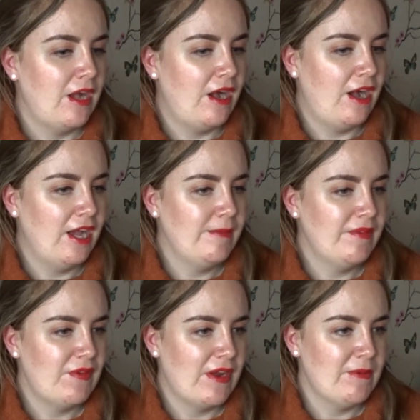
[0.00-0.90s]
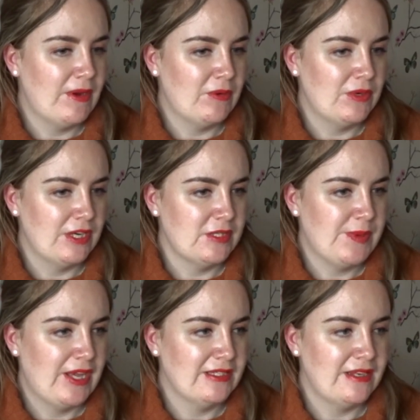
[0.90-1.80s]
I'm a very well organised
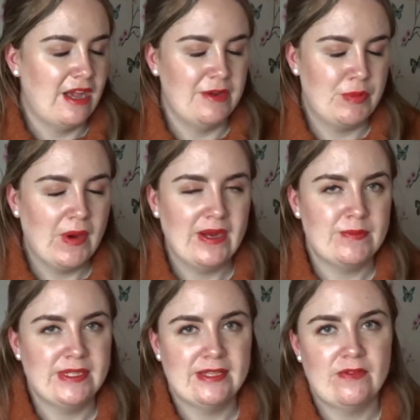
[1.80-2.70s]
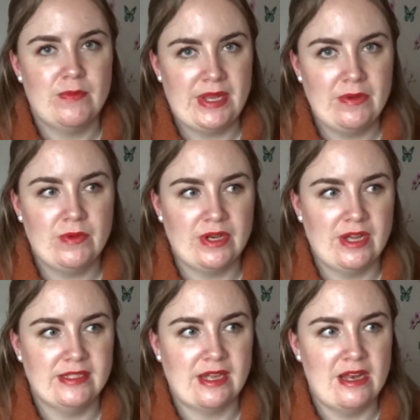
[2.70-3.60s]
person. I pride myself on being
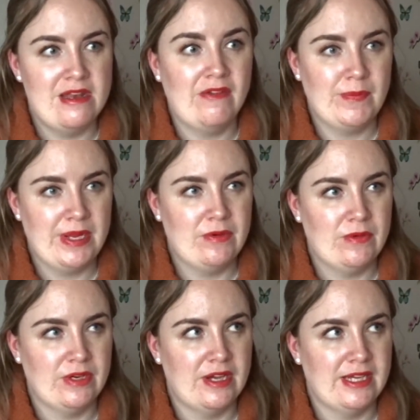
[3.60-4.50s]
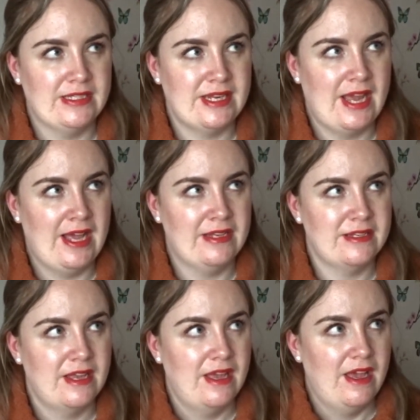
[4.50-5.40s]
organised. I love being organised, and
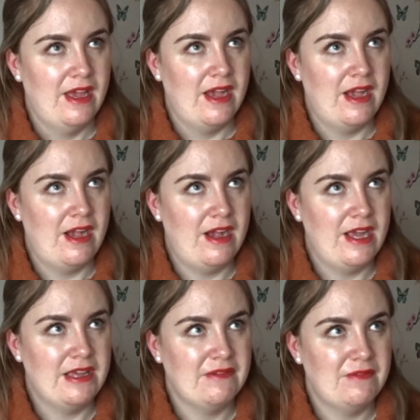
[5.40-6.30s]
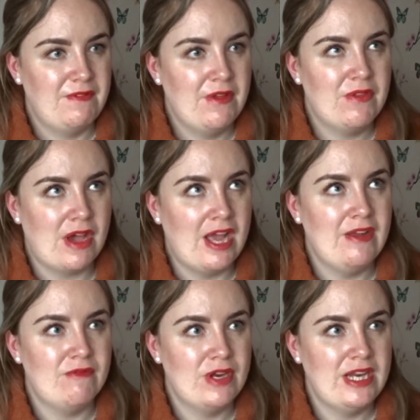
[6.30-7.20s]
I feel that I
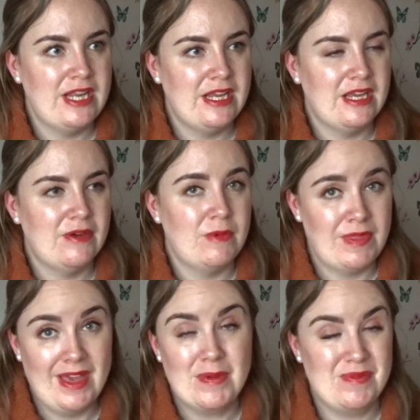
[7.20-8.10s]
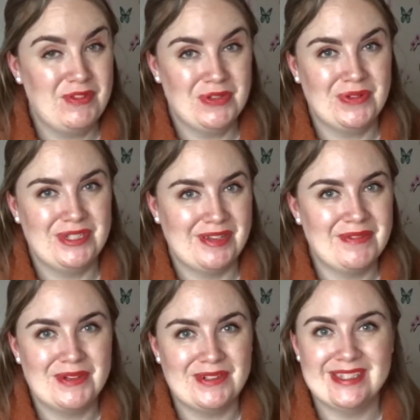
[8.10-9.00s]
have really, with the help of George, of
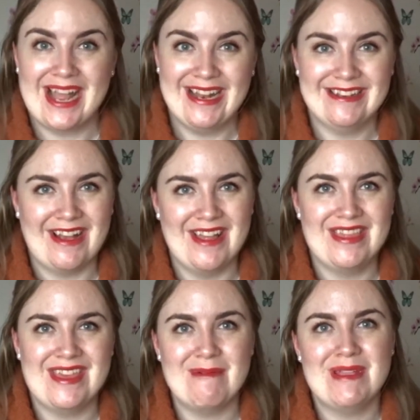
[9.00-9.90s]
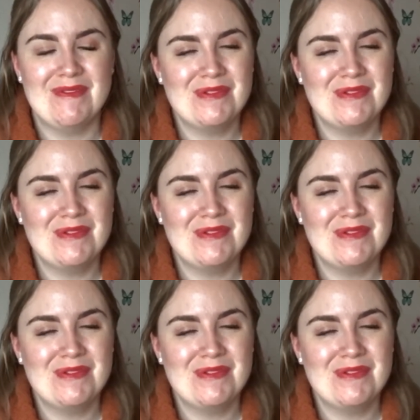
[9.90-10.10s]
course, and Arthi, we have